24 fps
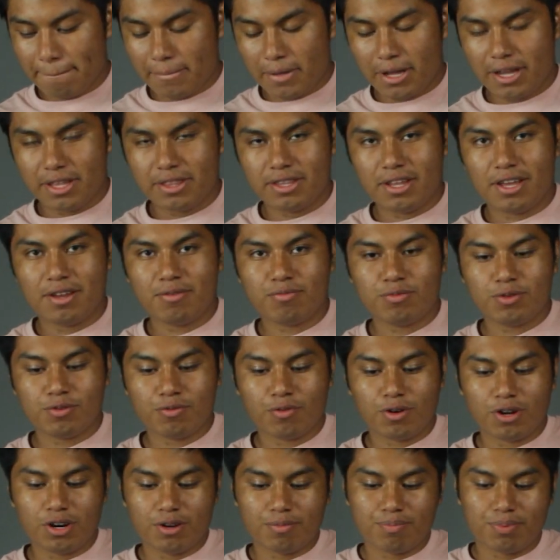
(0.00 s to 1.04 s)
And then we
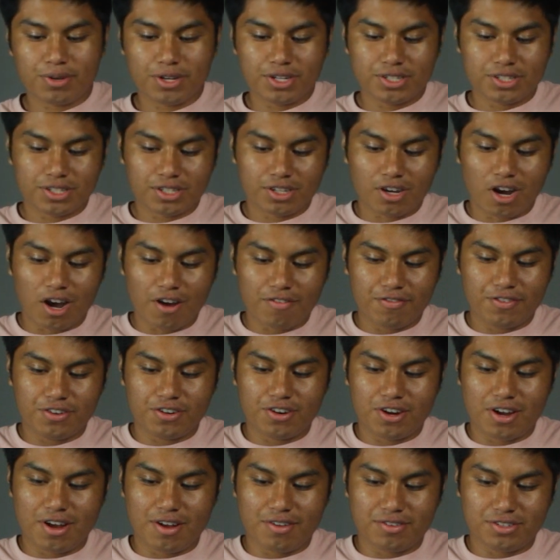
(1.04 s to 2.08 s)
want to place the coffee
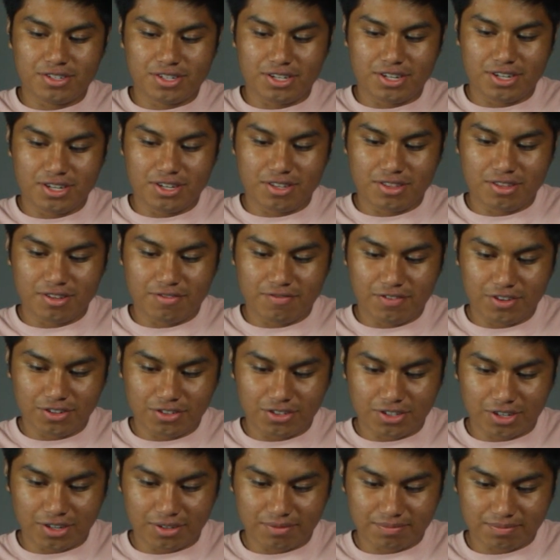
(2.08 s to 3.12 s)
grounds in the
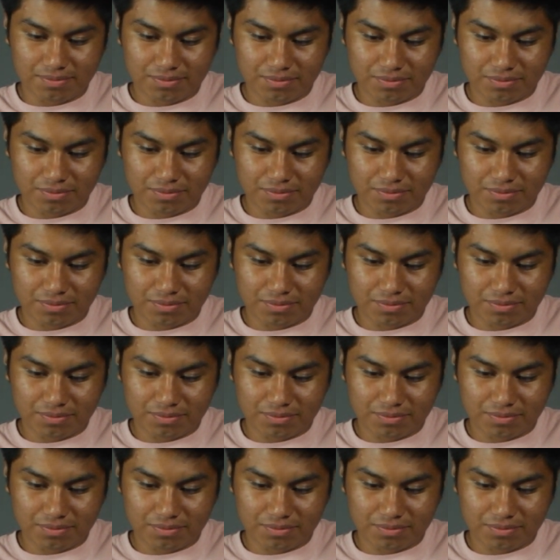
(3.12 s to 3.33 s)
filter.